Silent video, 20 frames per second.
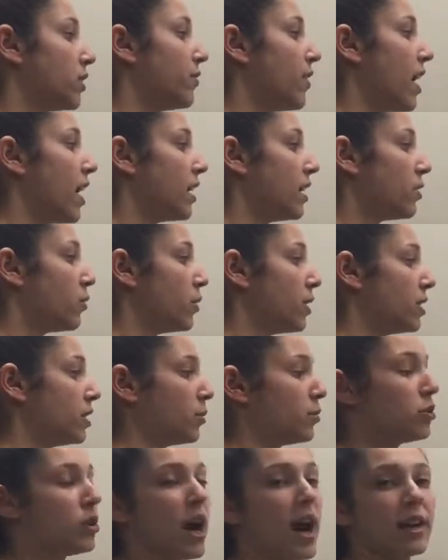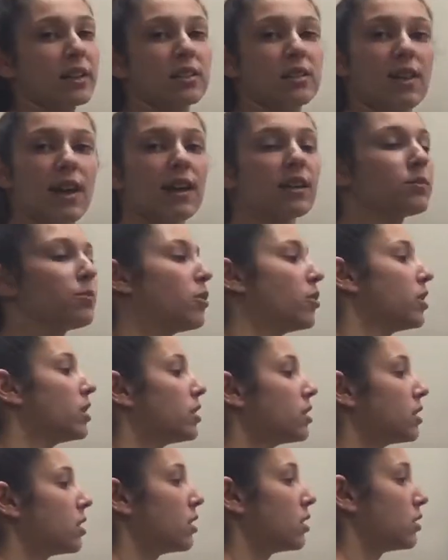dividing, we subtract the
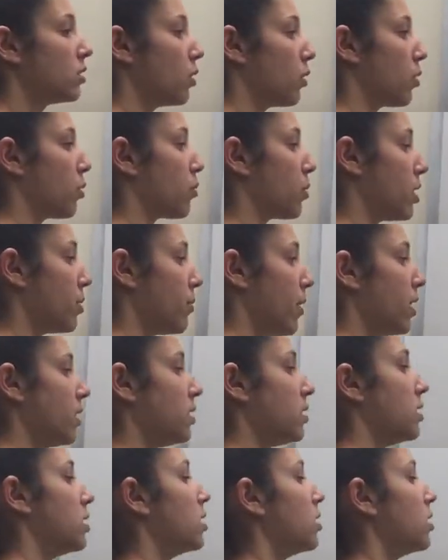exponents. So 3 minus